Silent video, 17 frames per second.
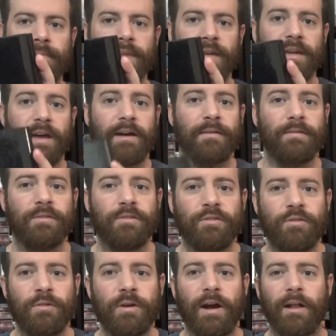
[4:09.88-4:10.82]
yeah,
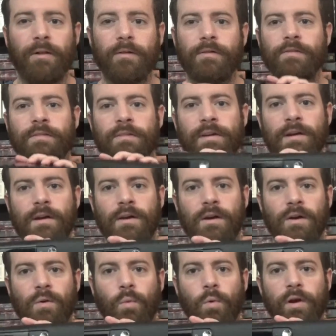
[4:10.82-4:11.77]
$2.
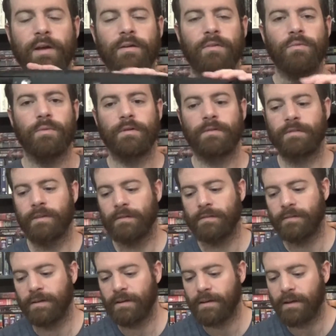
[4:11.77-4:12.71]
Working
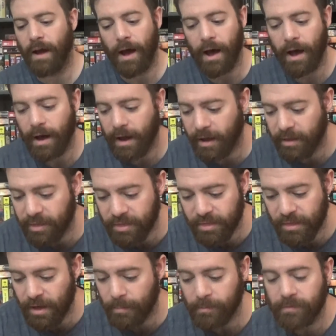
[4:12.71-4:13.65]
360, I
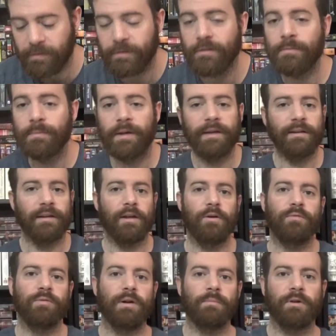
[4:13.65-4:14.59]
am assuming
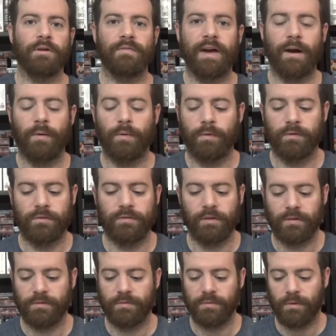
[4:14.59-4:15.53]
low number of hours
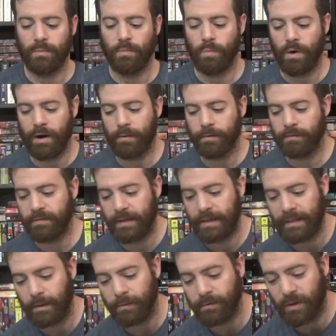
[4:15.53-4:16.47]
just from what I was
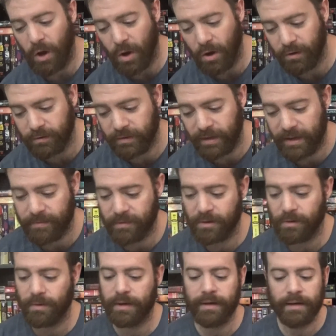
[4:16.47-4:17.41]
seeing that was saved
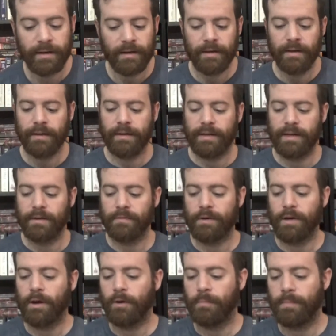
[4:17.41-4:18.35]
to it. You
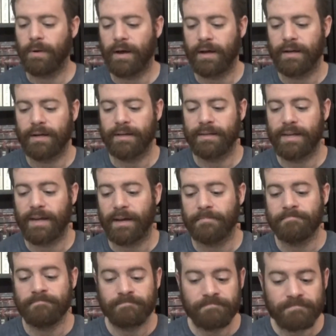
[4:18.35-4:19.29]
never know, but
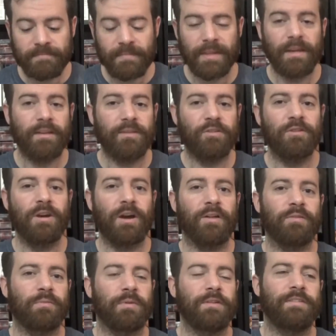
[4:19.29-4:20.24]
yeah. $2
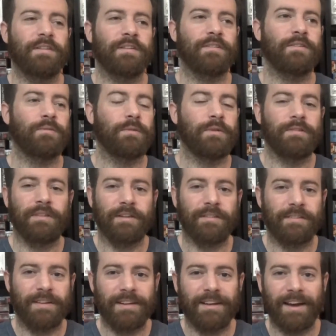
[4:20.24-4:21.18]

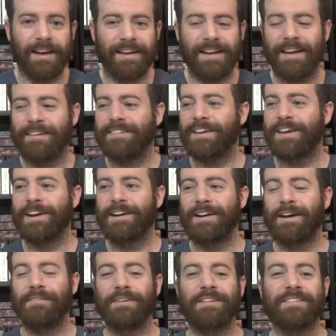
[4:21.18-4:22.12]
360, I can't say it
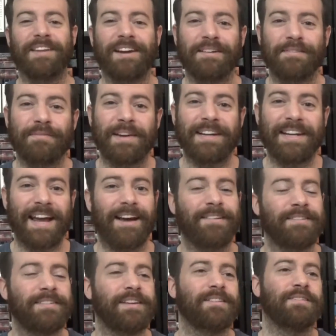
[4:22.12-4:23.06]
enough because that is
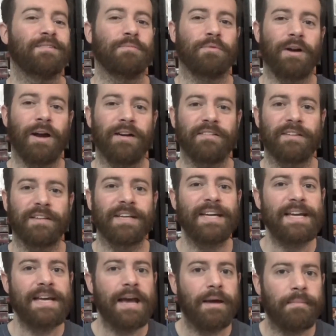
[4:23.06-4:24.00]
fantastic and surprising.
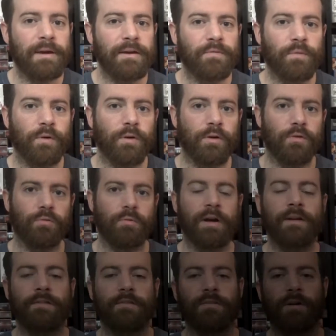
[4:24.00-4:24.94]
Made for a
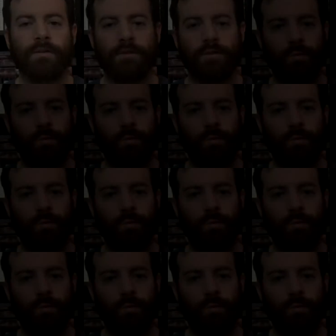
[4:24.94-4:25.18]
great start to